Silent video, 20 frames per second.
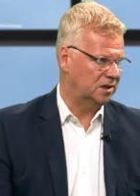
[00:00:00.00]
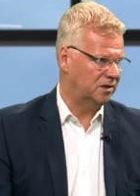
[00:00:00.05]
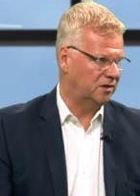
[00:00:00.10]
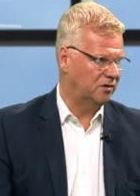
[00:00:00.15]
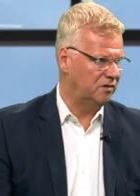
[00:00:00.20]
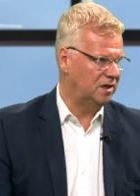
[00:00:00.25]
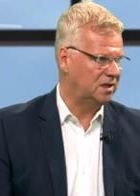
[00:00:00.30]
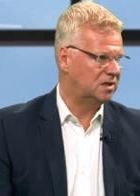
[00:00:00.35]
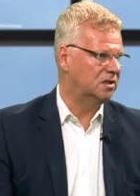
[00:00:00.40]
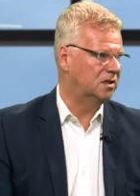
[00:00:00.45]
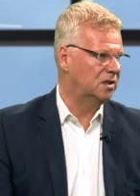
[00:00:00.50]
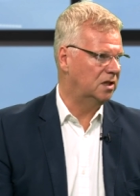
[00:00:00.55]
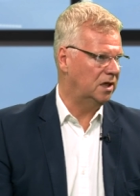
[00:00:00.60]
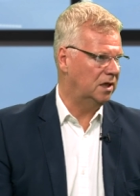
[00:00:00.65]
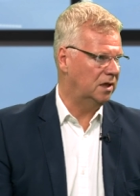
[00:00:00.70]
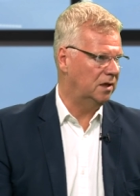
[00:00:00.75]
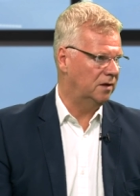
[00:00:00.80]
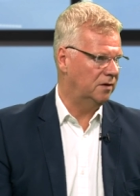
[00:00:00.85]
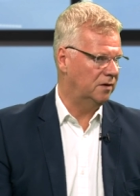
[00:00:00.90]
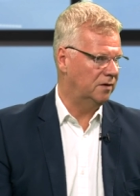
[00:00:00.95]
The reason
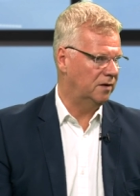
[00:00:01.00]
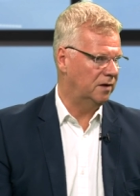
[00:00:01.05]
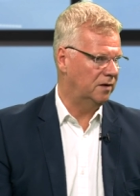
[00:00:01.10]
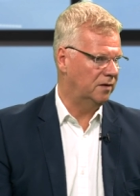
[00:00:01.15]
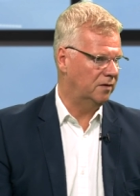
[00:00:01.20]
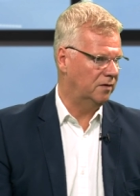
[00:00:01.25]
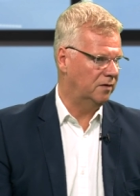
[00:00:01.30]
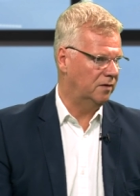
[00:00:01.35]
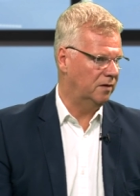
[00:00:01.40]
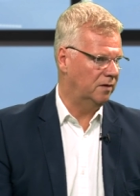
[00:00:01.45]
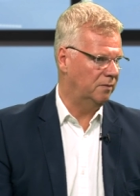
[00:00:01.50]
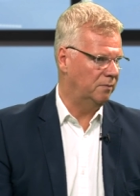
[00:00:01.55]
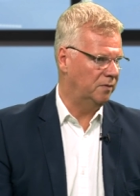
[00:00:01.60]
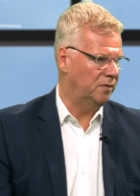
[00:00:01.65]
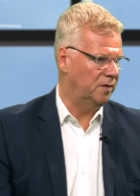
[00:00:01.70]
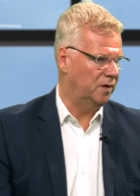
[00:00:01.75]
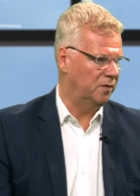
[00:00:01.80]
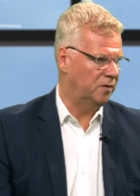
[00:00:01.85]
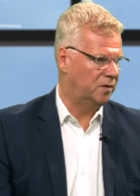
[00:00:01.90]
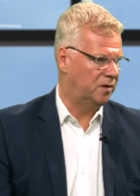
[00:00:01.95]

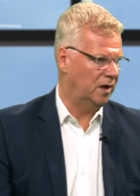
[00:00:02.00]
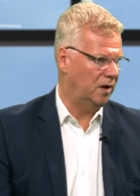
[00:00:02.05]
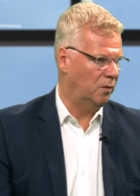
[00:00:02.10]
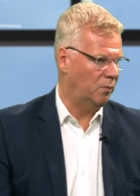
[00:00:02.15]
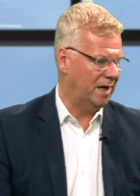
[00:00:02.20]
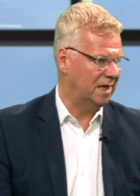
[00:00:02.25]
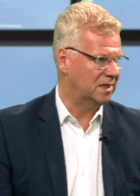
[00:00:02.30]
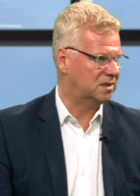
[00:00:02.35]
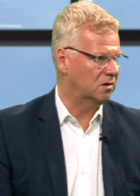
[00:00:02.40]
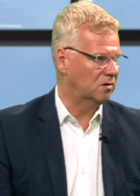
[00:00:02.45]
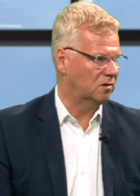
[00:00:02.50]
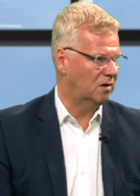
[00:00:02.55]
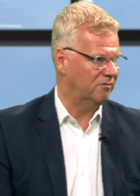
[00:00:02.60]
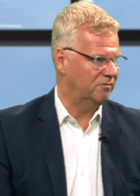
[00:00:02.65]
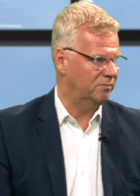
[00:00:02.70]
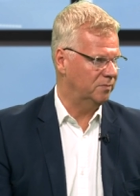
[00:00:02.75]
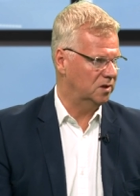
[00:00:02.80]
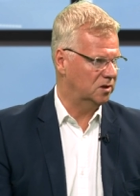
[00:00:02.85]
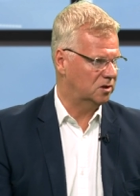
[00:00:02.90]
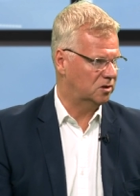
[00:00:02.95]
that Western
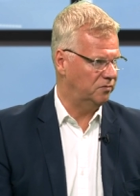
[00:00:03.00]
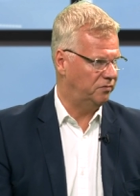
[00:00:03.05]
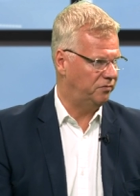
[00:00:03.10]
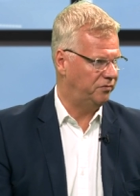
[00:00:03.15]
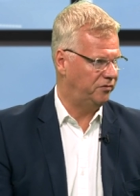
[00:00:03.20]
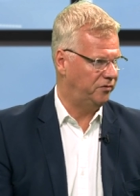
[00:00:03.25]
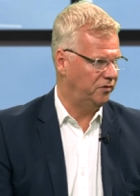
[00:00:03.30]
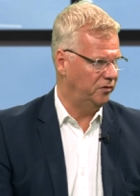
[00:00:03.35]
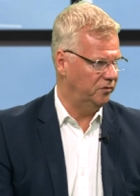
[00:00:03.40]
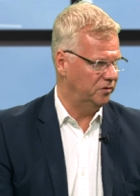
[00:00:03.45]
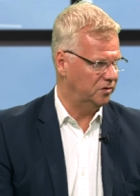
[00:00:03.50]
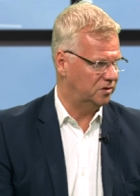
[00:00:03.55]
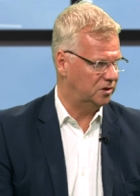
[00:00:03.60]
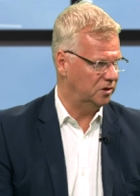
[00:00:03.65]
governments refuse